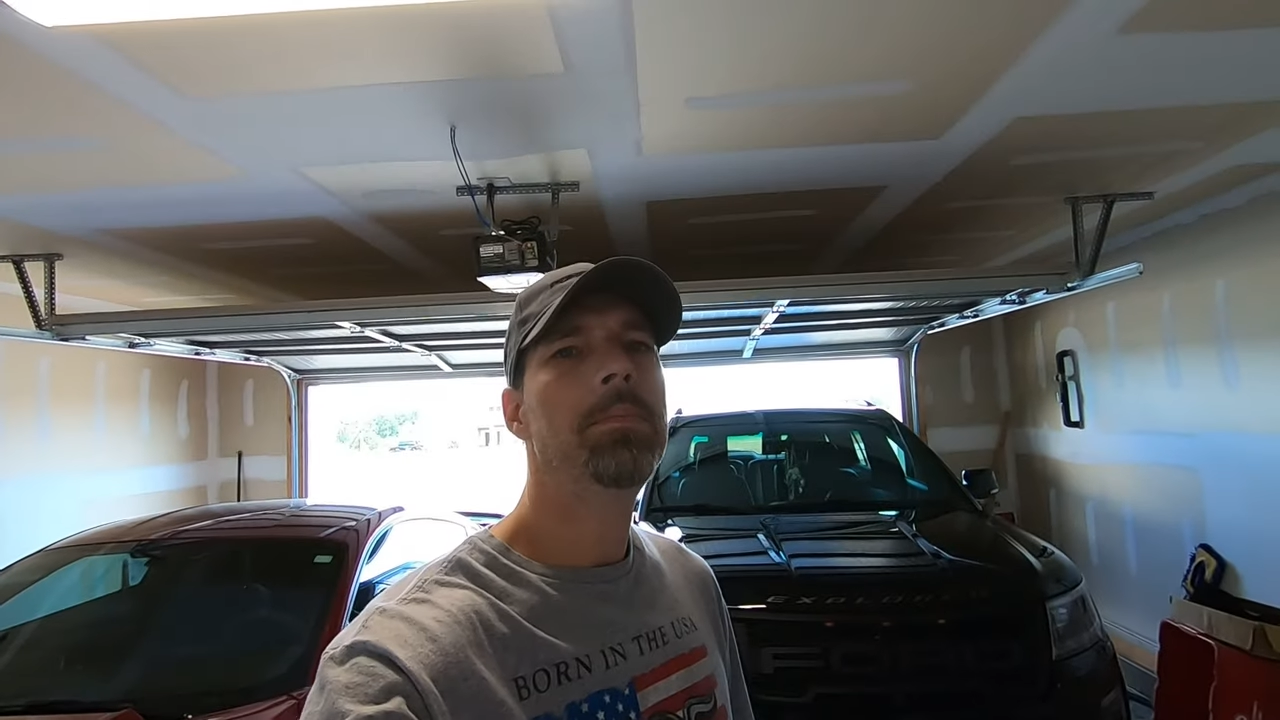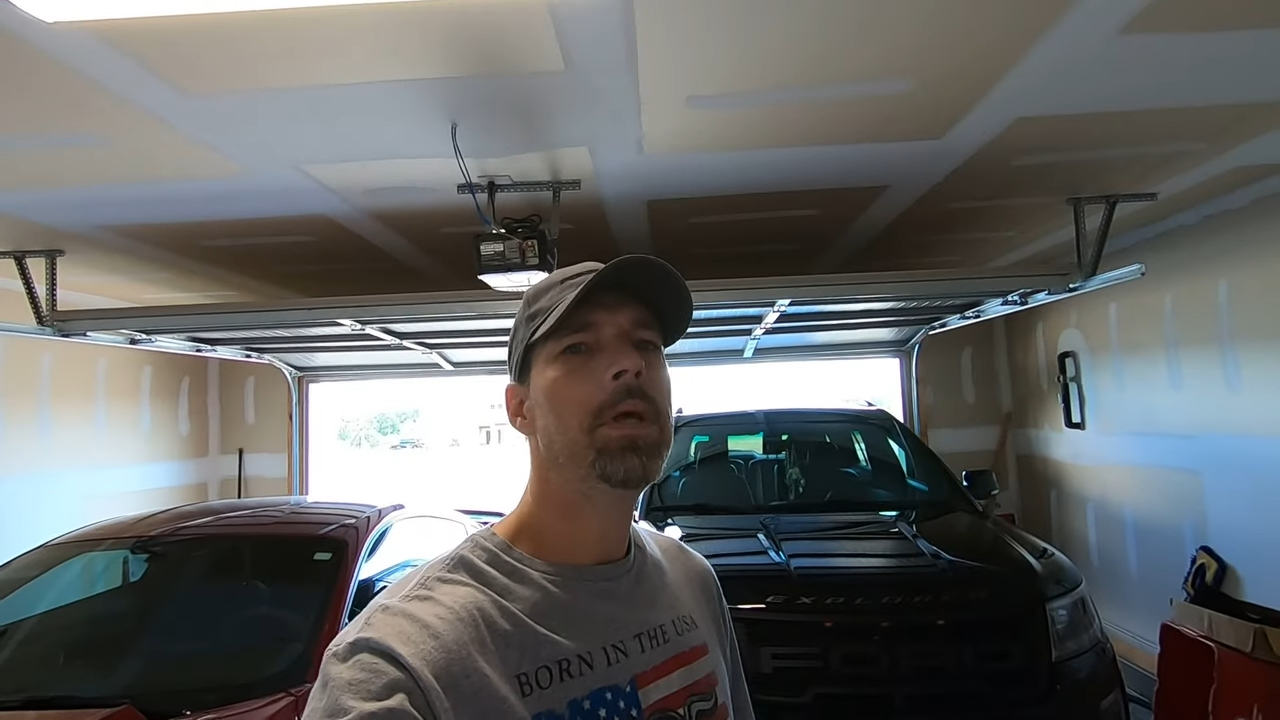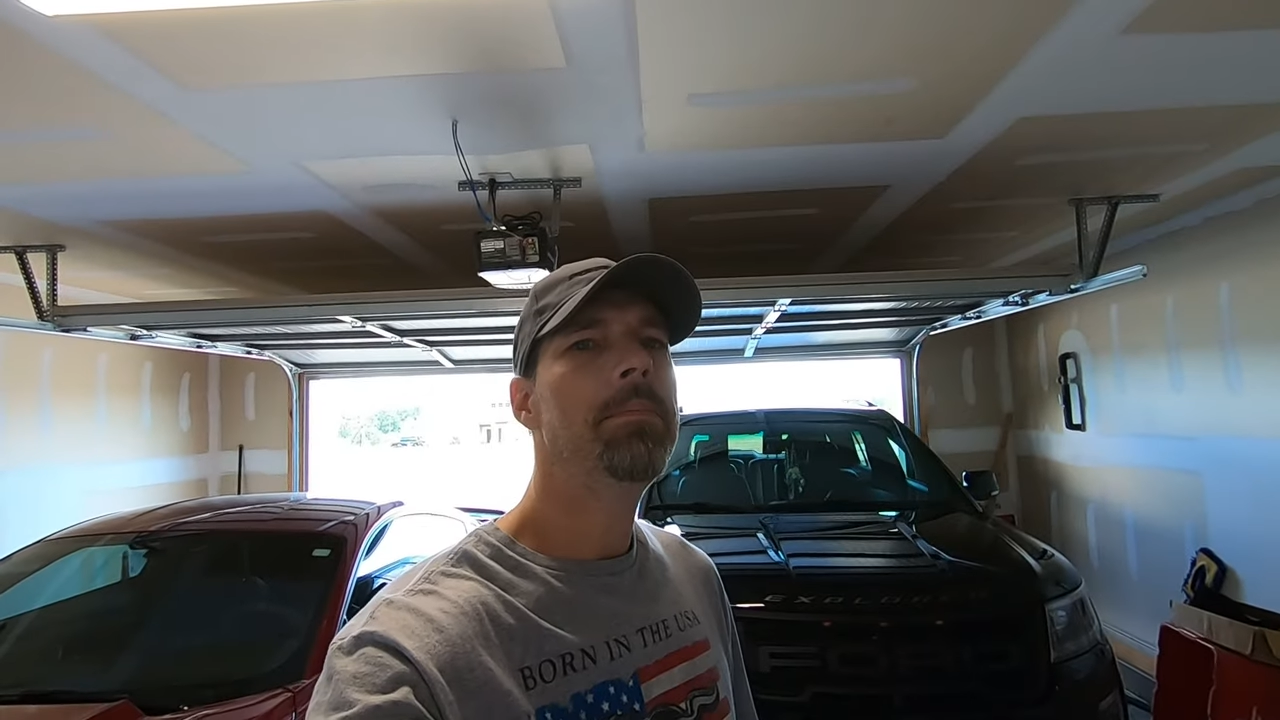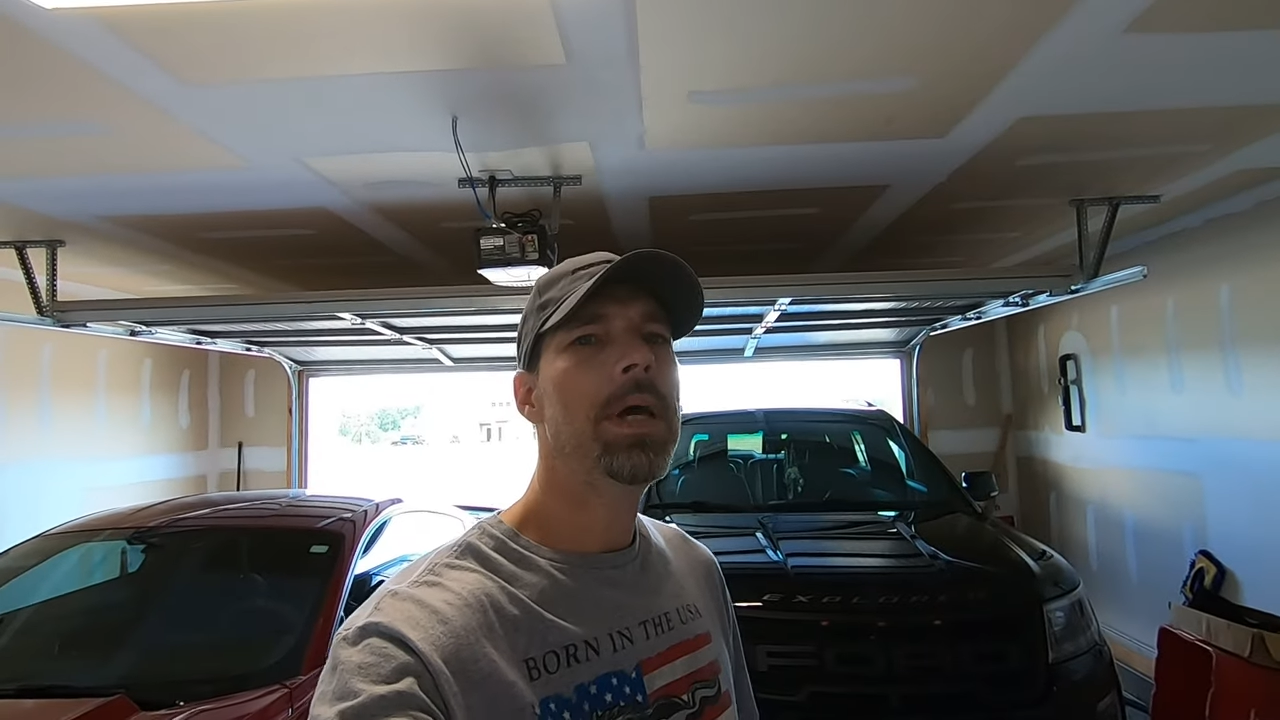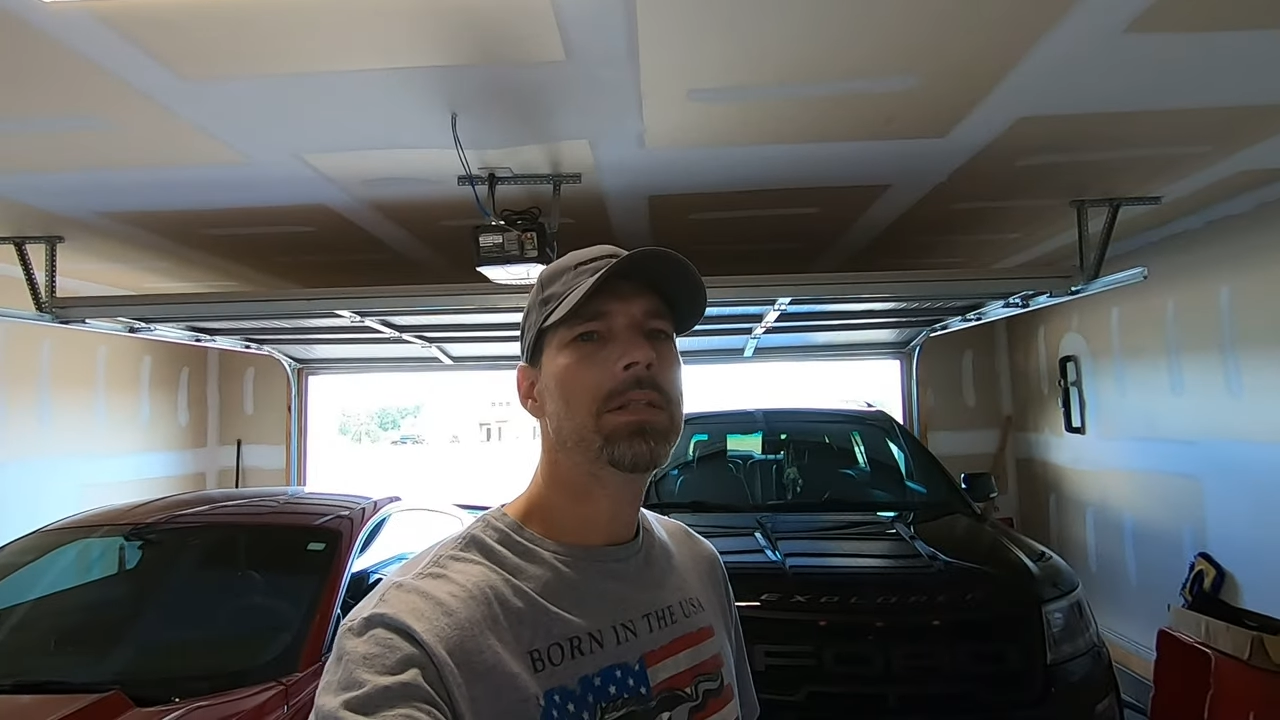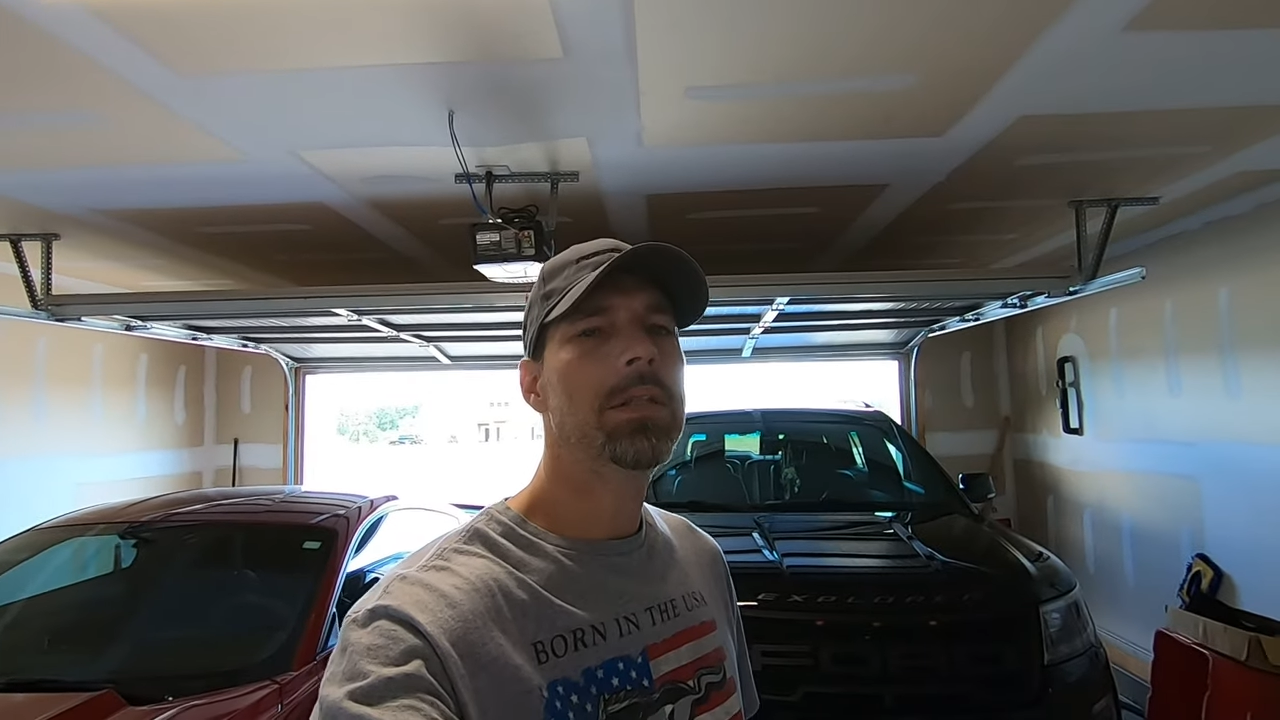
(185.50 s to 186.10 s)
we made it back